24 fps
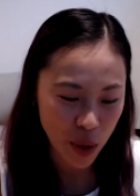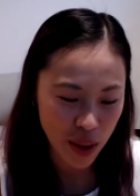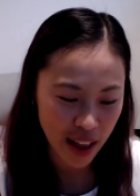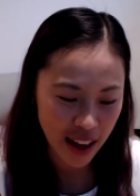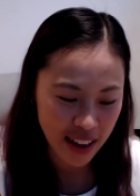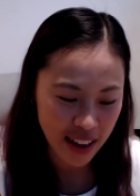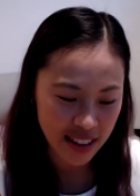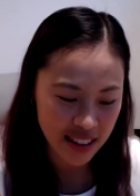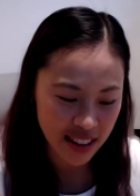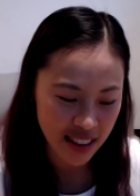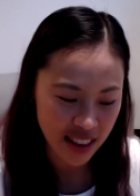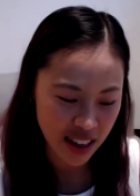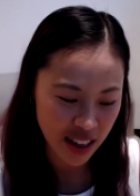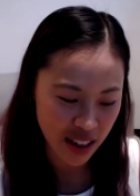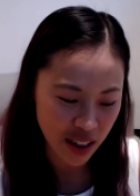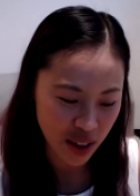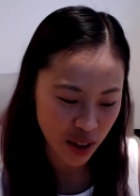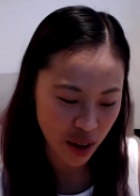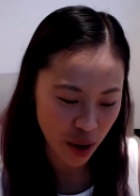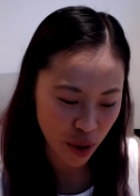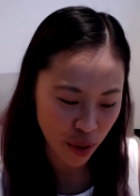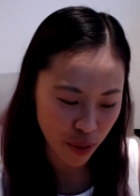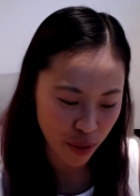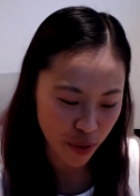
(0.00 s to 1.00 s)
like to think
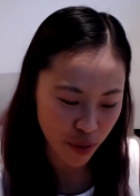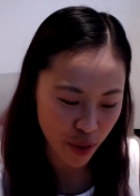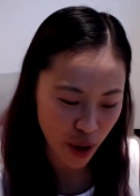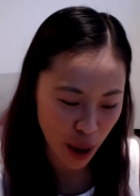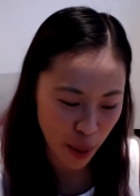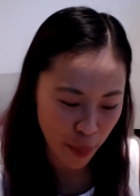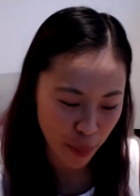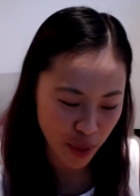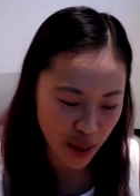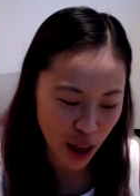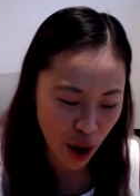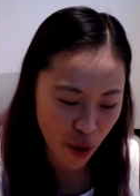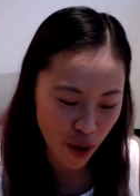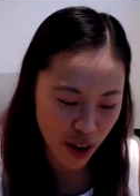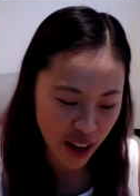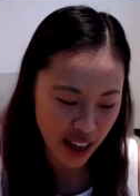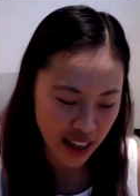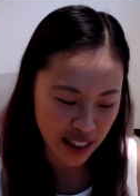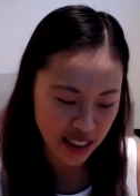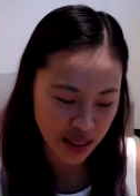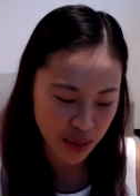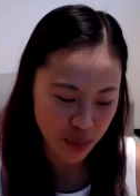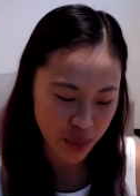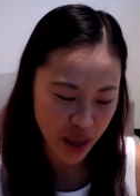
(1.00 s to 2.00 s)
of Clarity
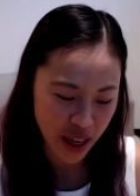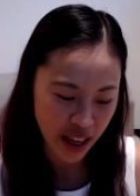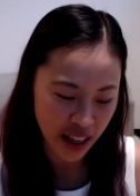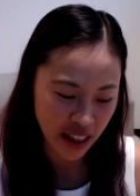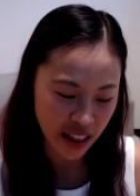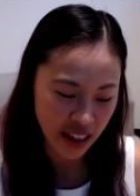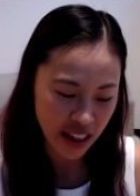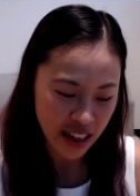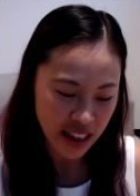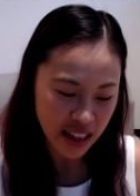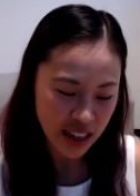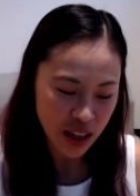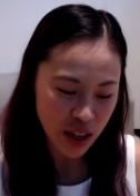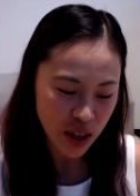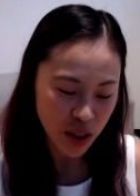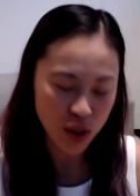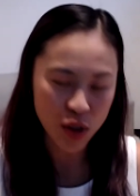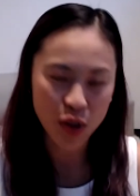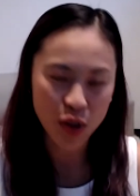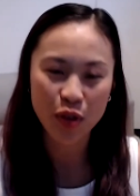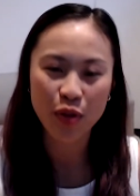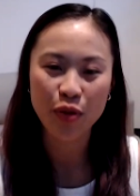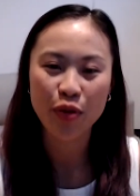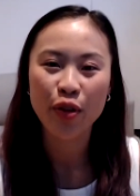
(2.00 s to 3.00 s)
as being
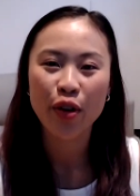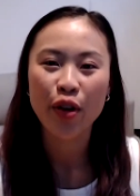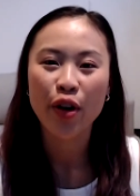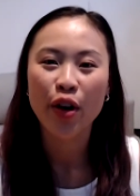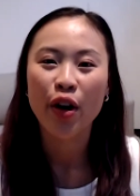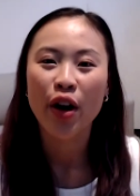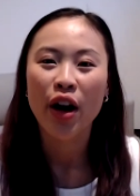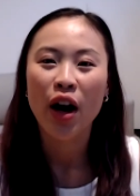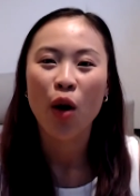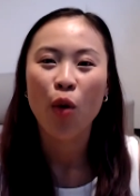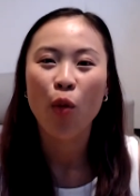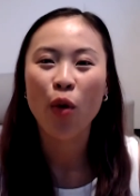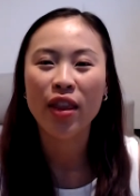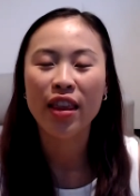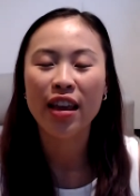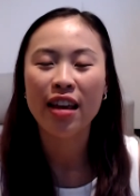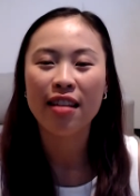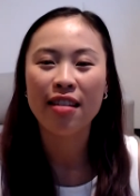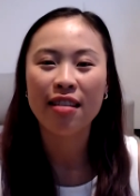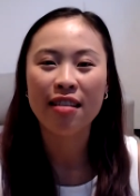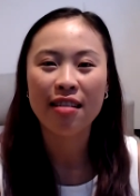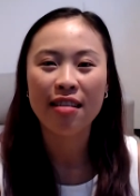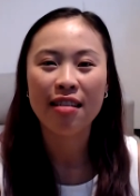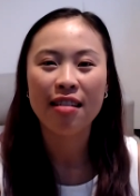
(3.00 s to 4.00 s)
sort of
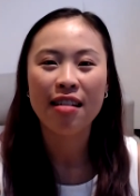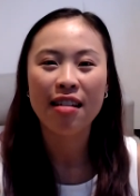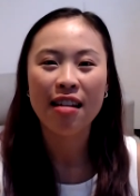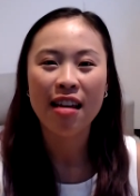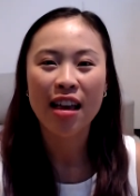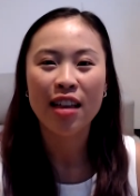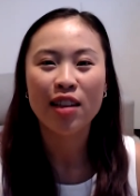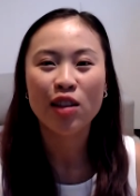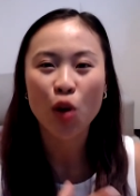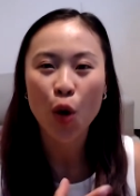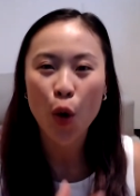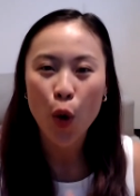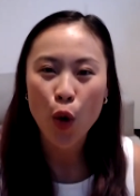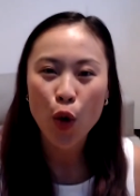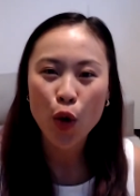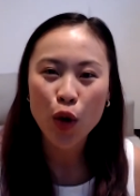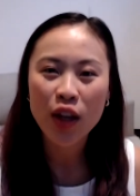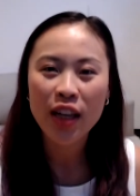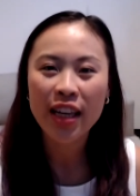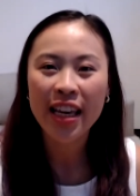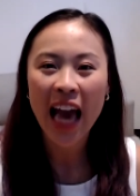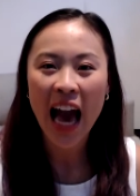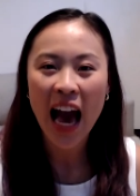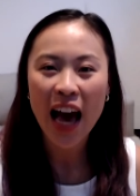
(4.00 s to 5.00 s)
within its
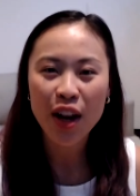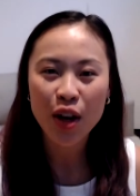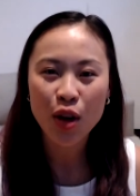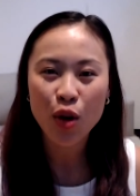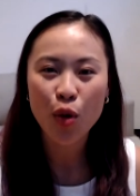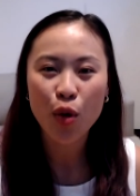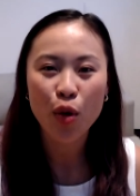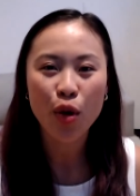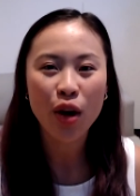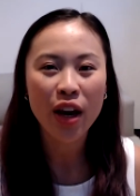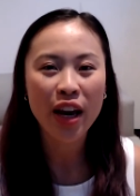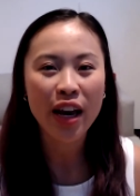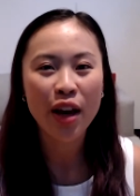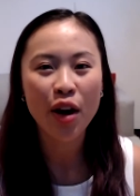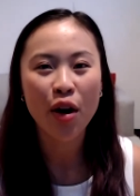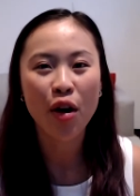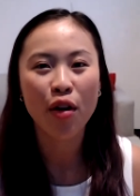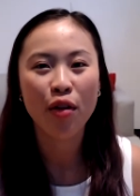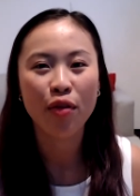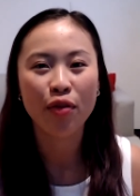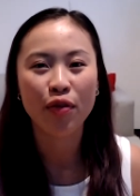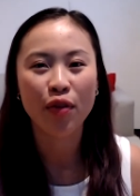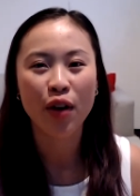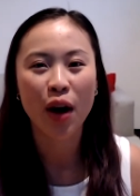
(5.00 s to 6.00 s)
own category
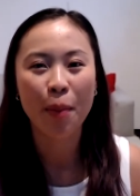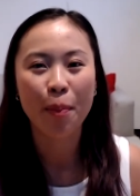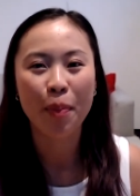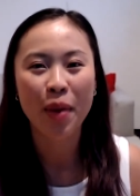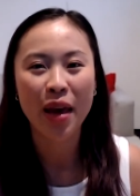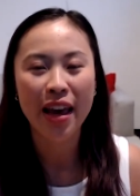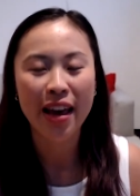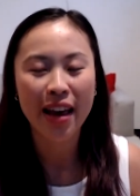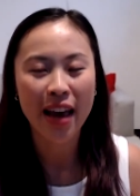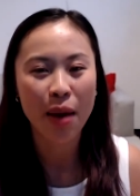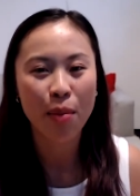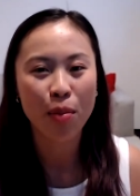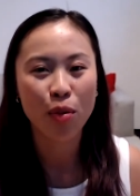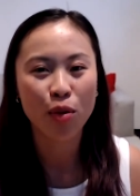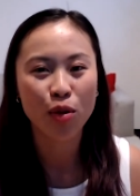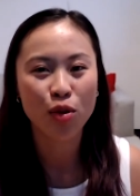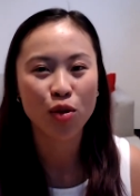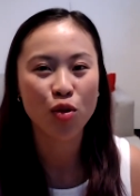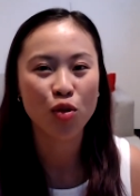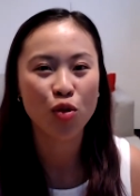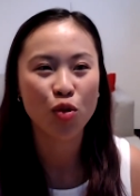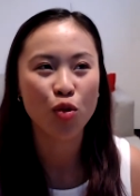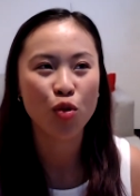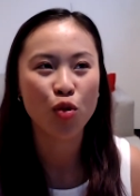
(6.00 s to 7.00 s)
of being able
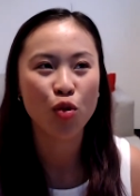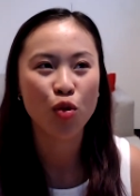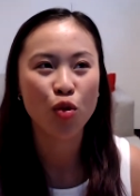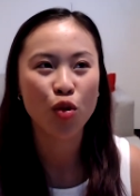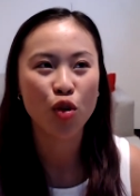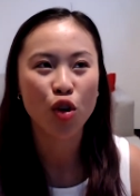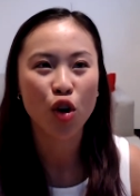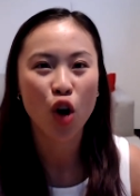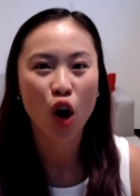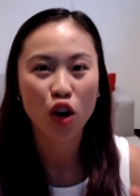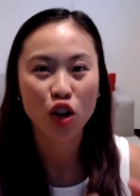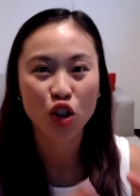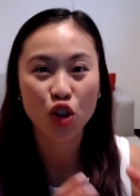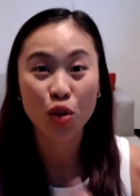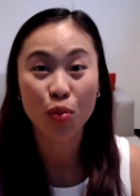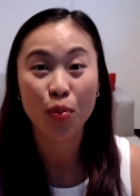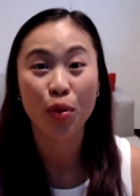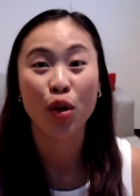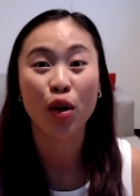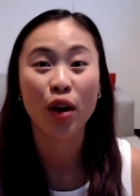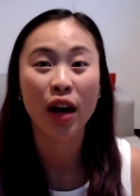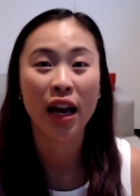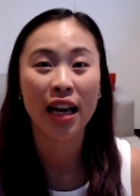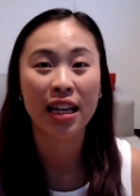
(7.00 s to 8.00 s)
to do
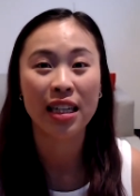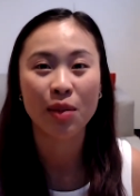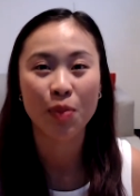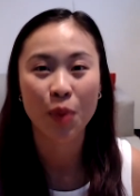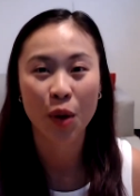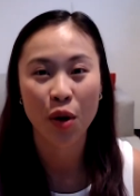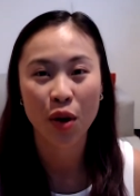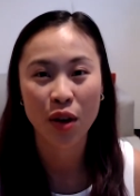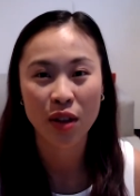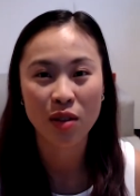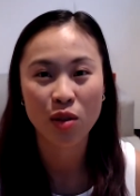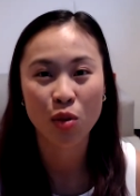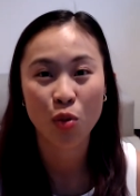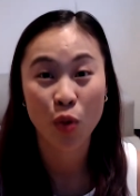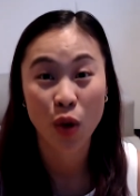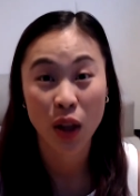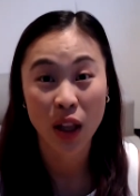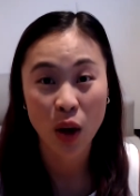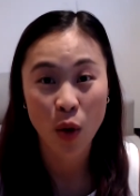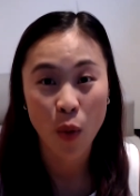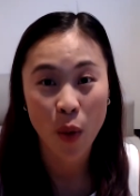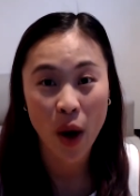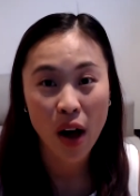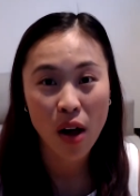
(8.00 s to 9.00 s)
contributor experience
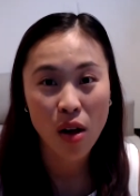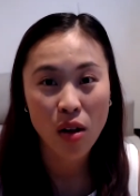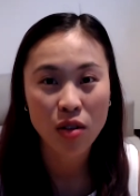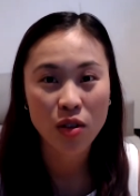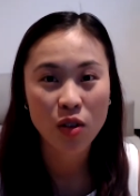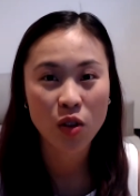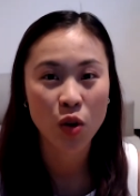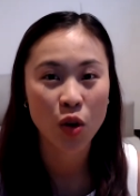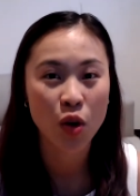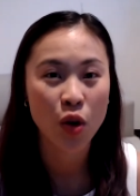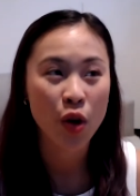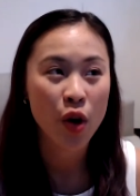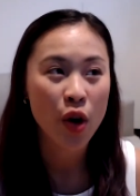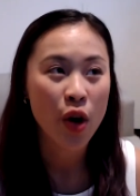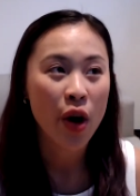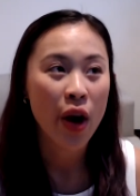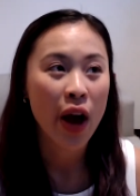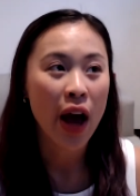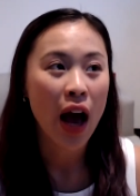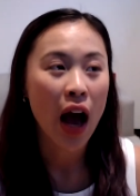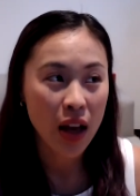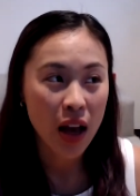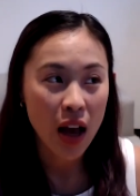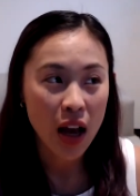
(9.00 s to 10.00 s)
really well. So
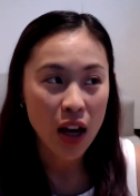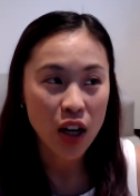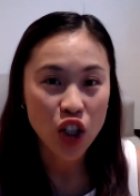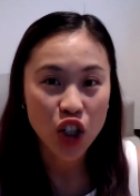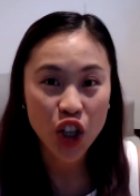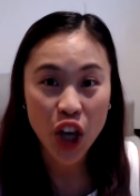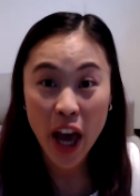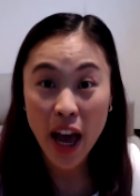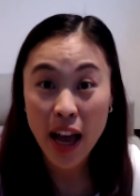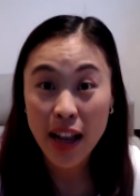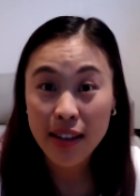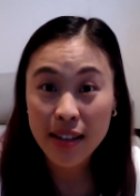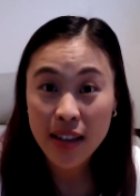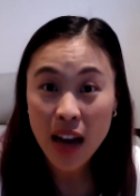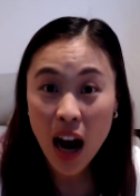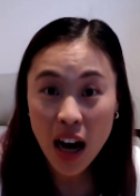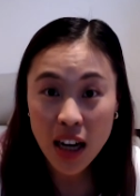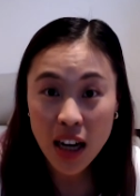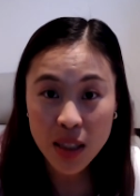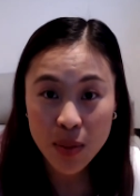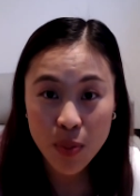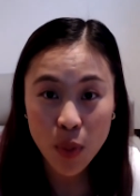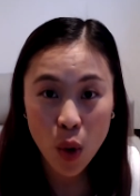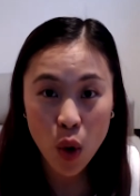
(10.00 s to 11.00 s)
shared
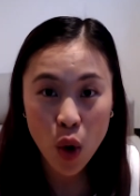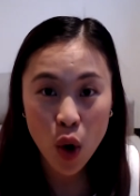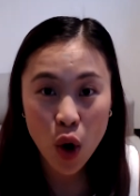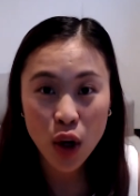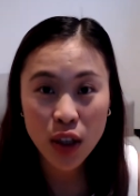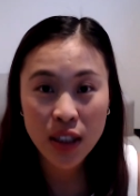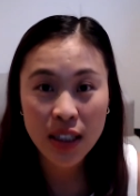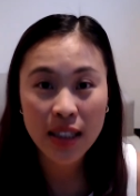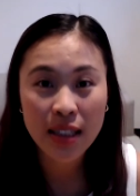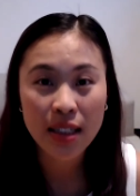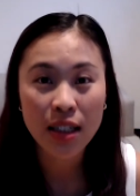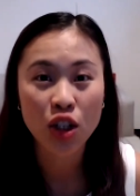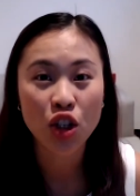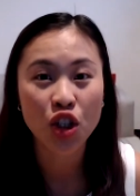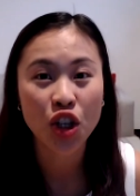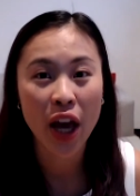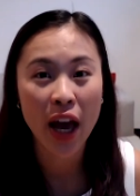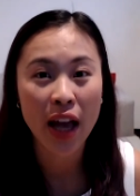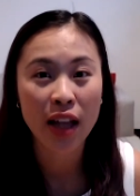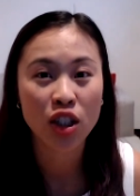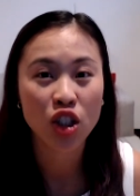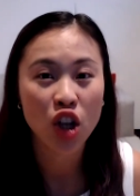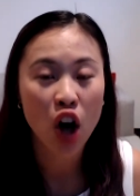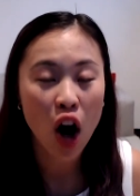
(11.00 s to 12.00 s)
task boards,
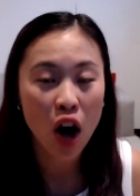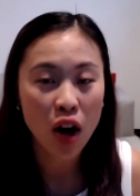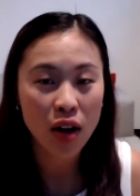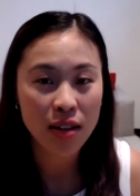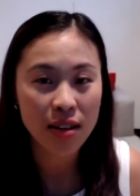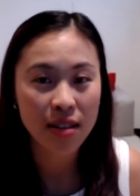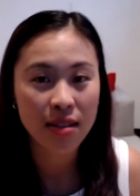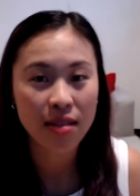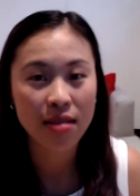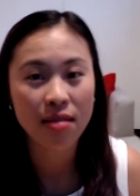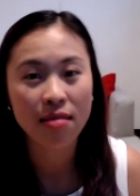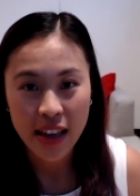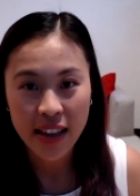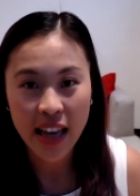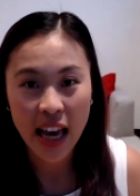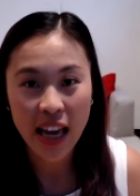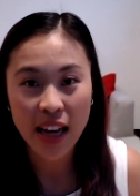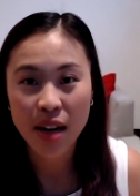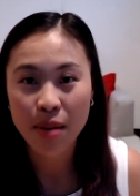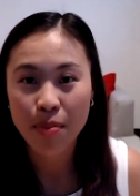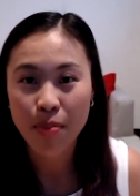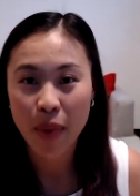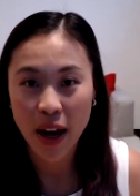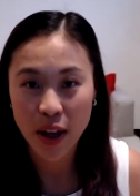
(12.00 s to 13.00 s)
shared docs,
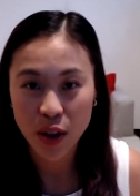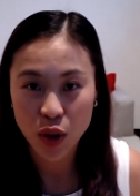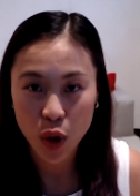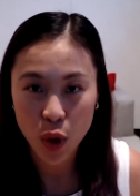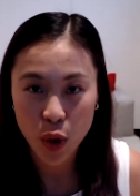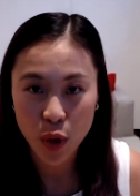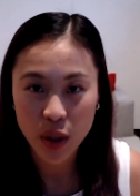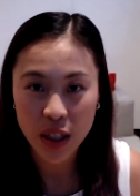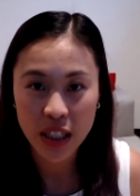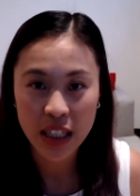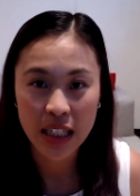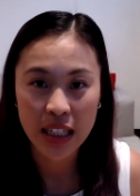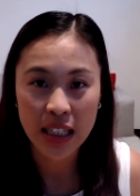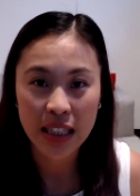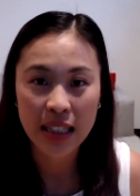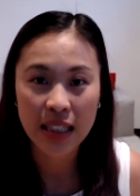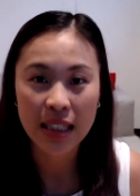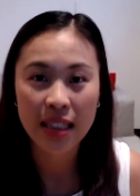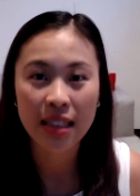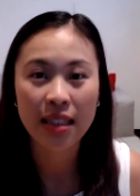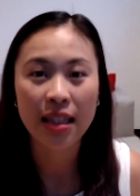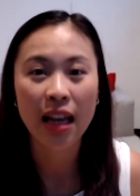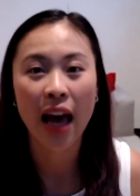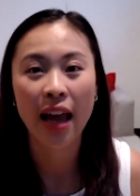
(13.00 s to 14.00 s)
gated by
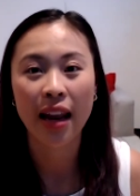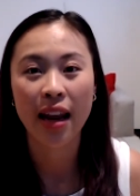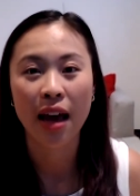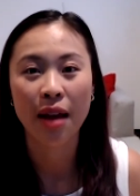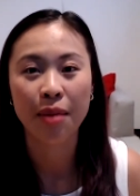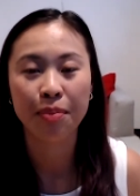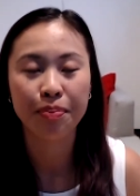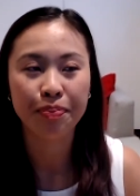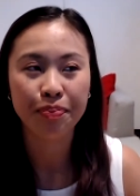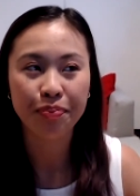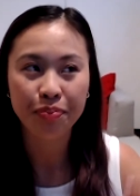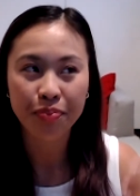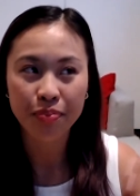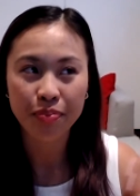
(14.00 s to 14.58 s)
tokens, and then